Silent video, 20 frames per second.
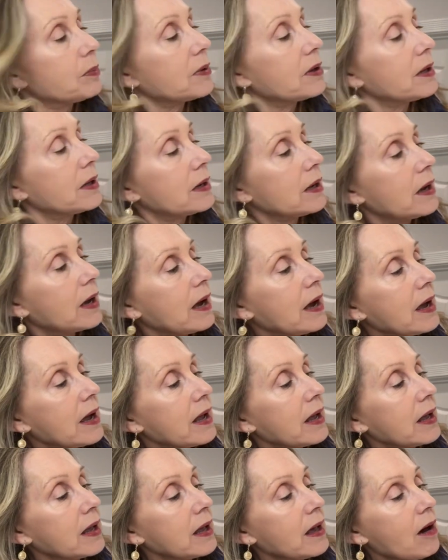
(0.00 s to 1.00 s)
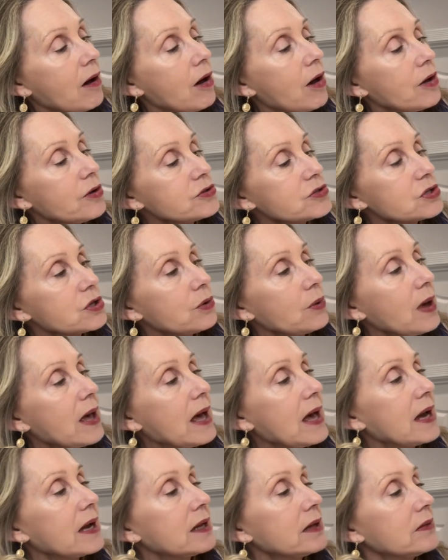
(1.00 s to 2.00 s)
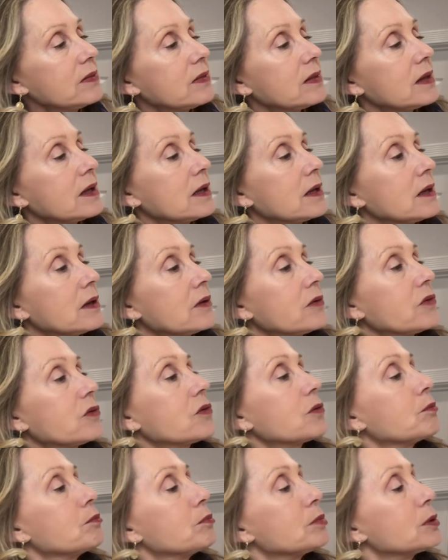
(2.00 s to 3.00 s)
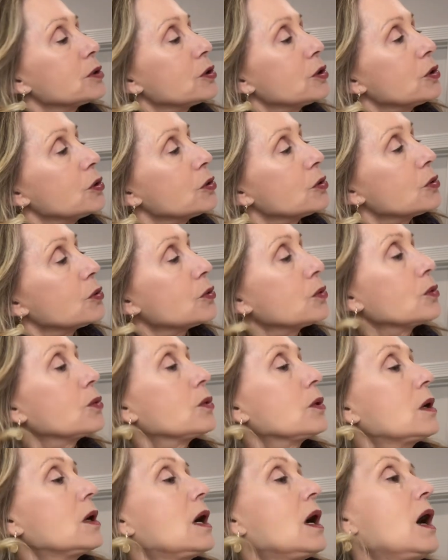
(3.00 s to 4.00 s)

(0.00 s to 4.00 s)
but I also added this blue,